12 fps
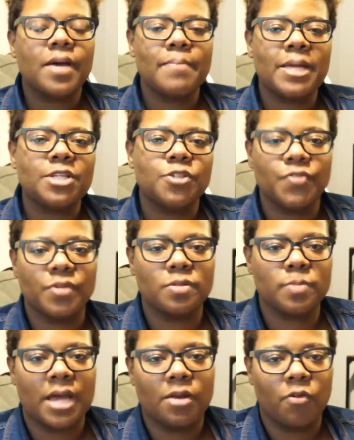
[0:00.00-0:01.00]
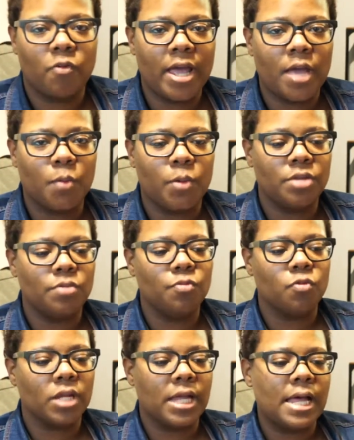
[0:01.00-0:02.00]
it makes you feel some kind of way when you
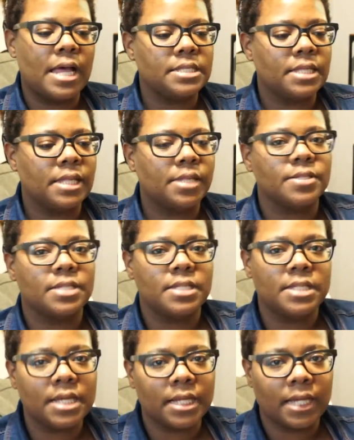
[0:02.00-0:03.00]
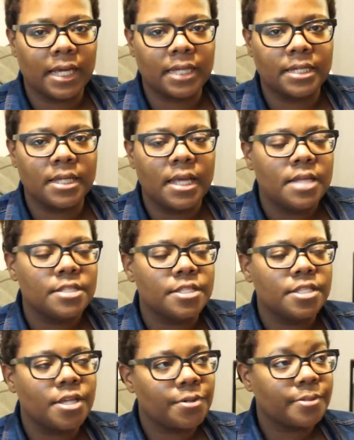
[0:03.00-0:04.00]
realize that there's a decline
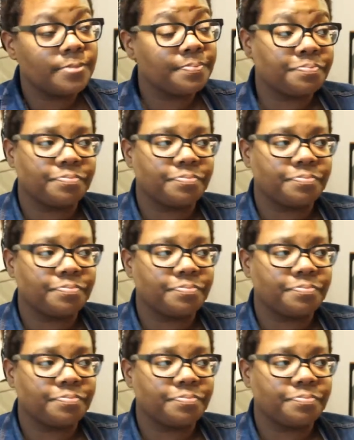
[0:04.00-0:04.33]
so